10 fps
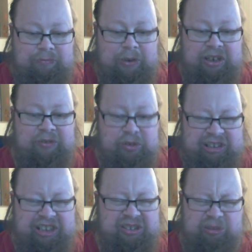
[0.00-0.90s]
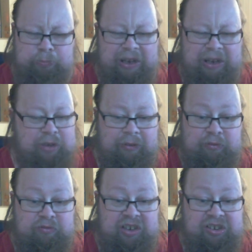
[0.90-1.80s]
But if you need to blame
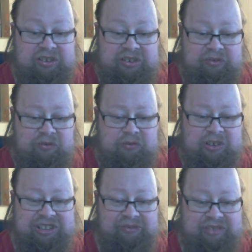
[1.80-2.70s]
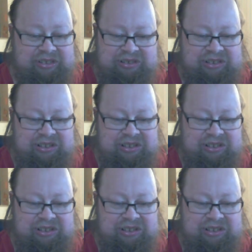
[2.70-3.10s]
governments for something,